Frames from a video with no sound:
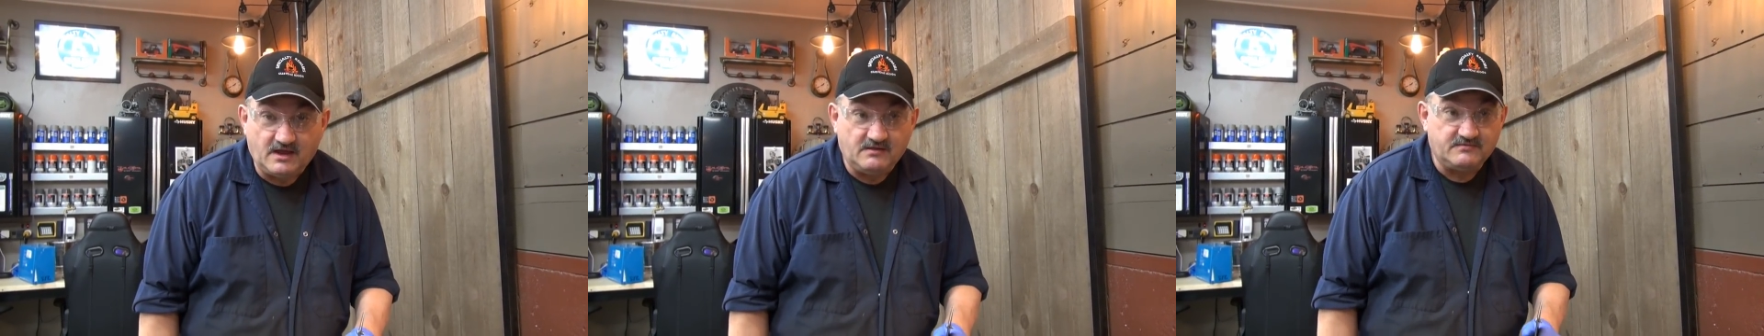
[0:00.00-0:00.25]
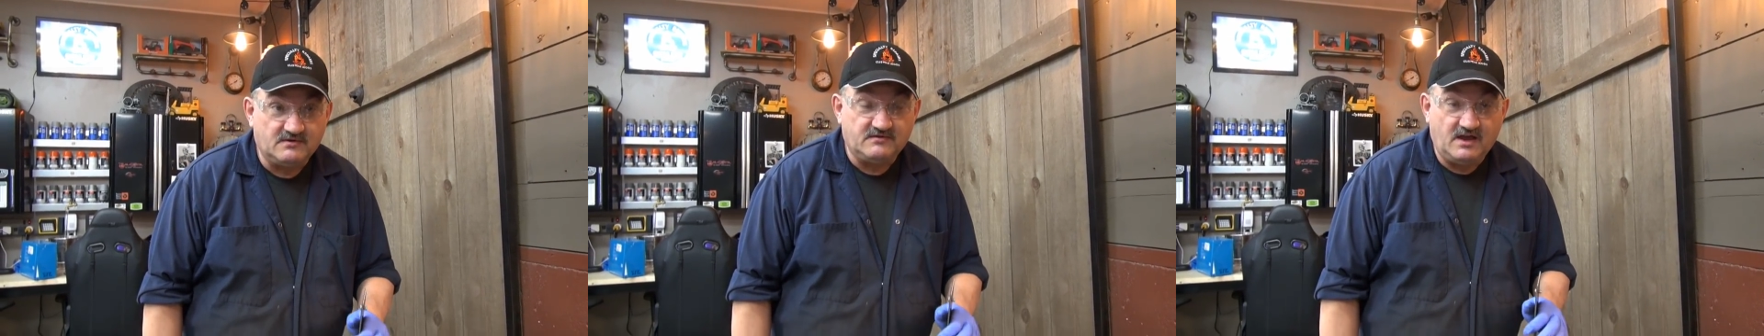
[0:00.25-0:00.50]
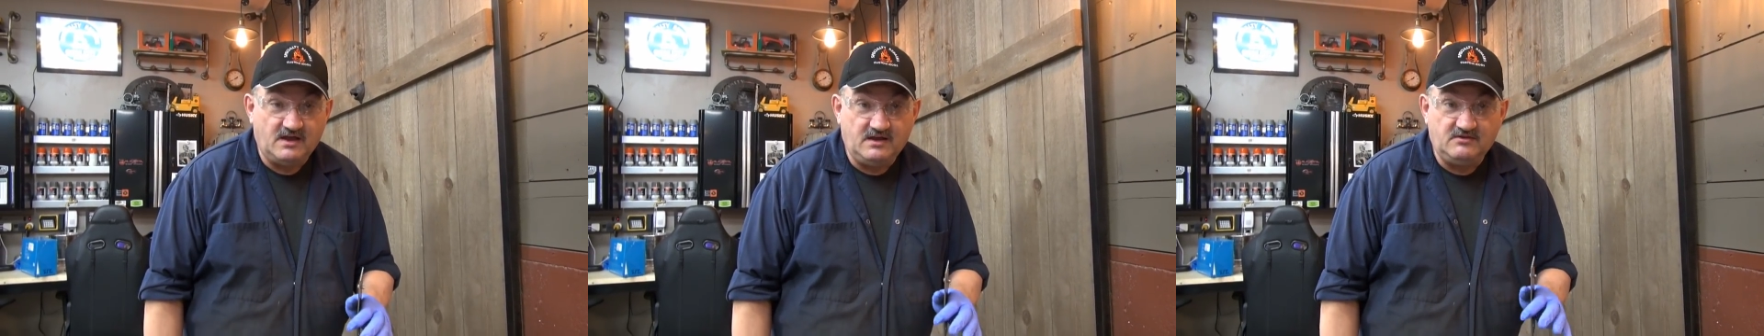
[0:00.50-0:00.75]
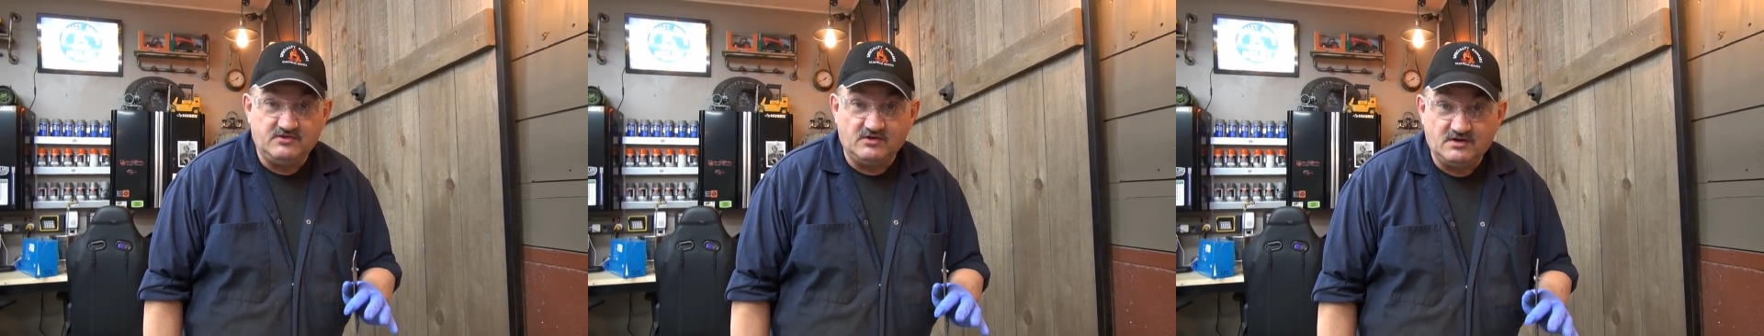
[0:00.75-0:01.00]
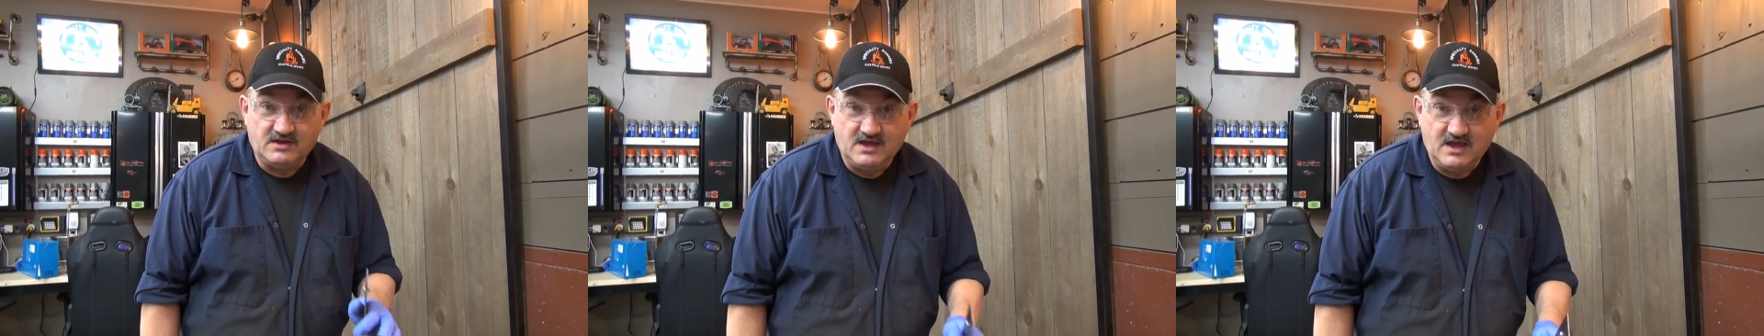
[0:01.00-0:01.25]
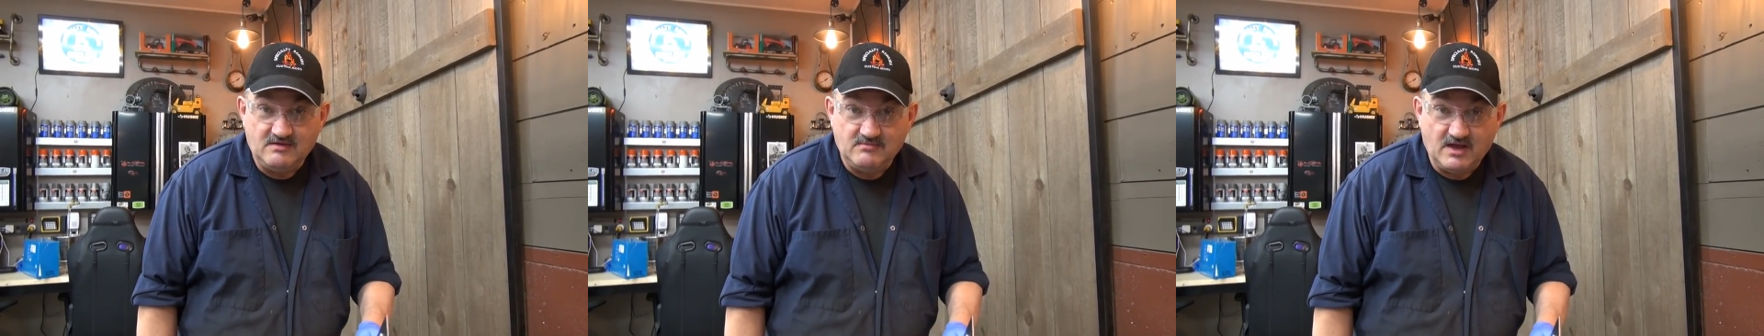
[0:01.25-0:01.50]
And if there's any dirty
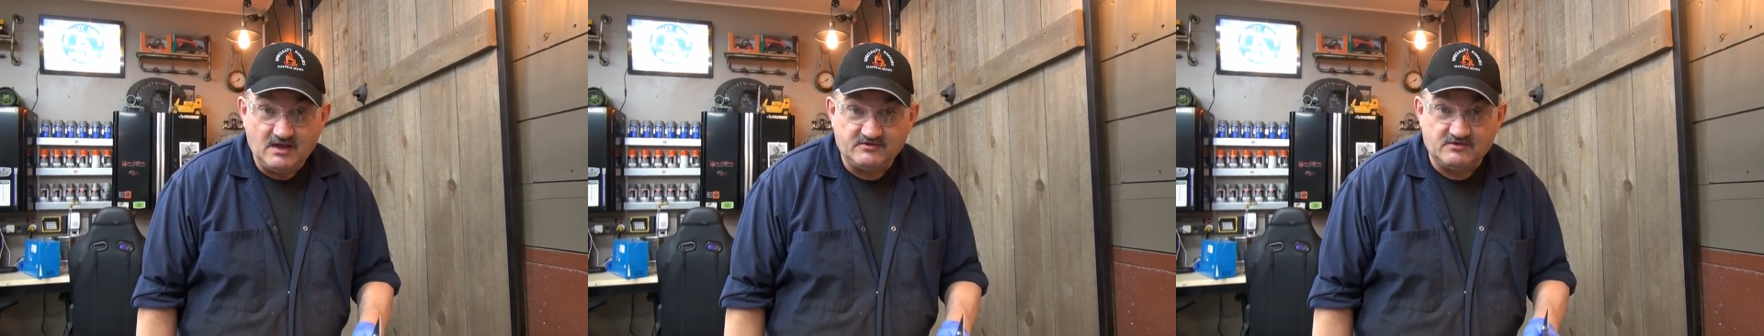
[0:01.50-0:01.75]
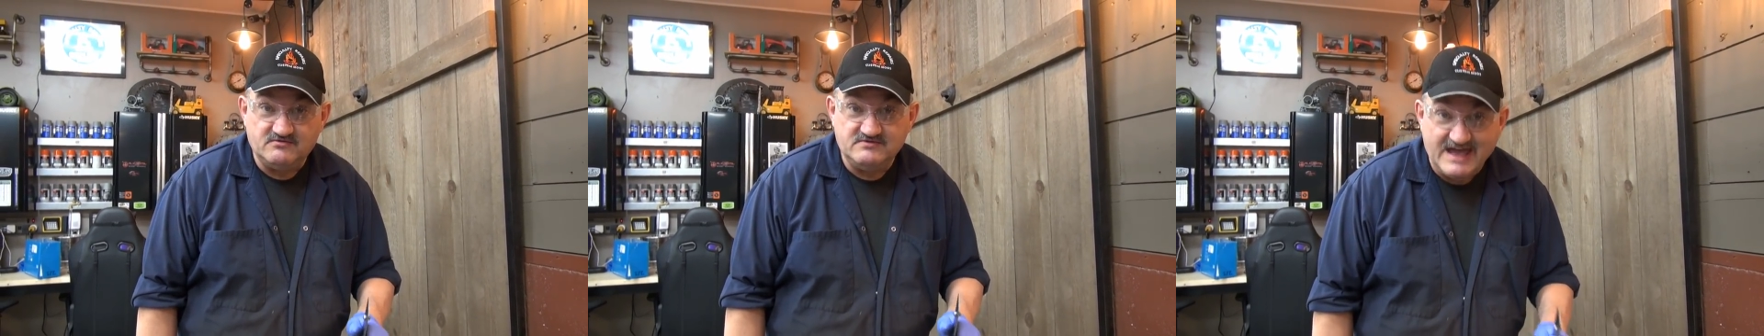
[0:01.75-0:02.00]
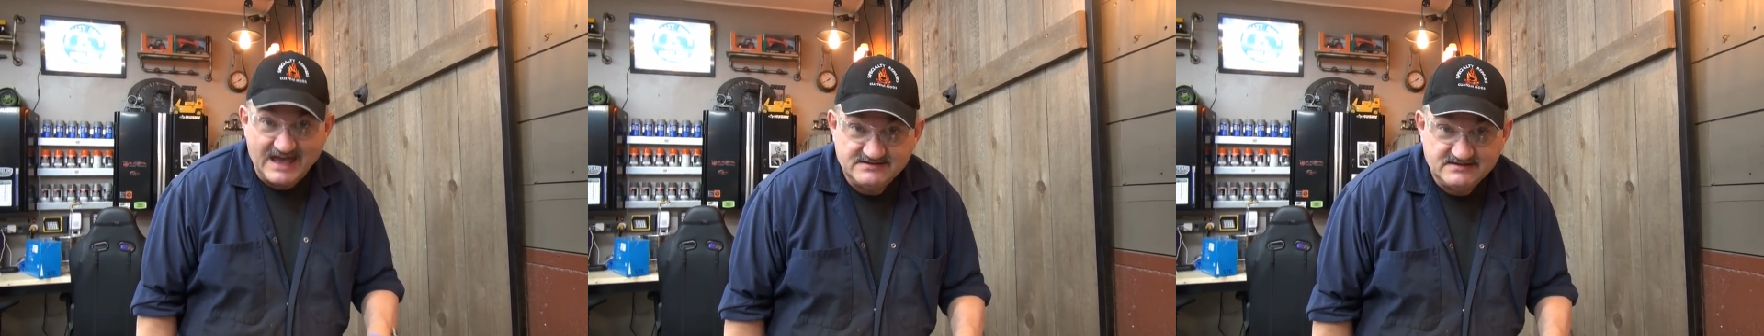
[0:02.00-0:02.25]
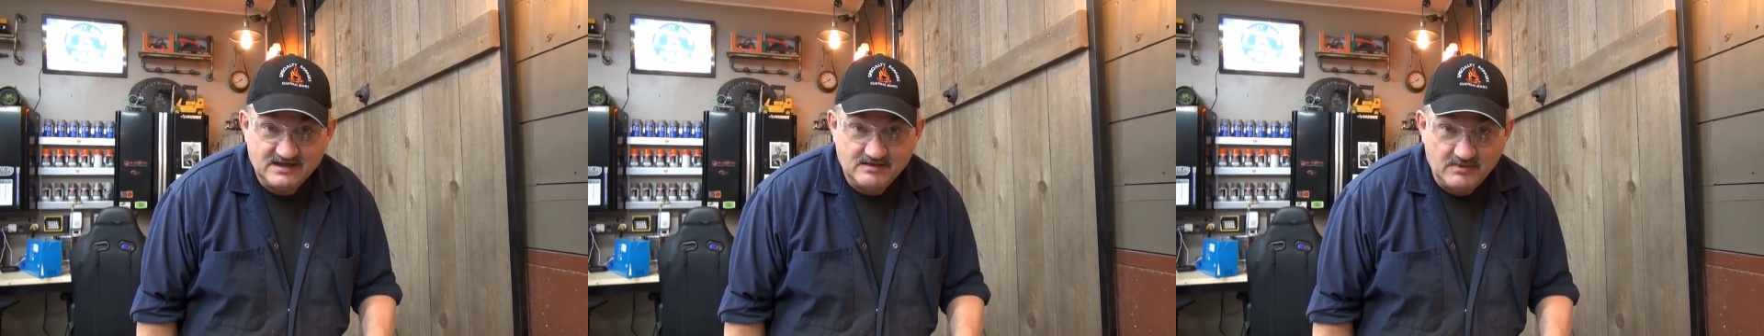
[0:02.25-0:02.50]
emails or nasty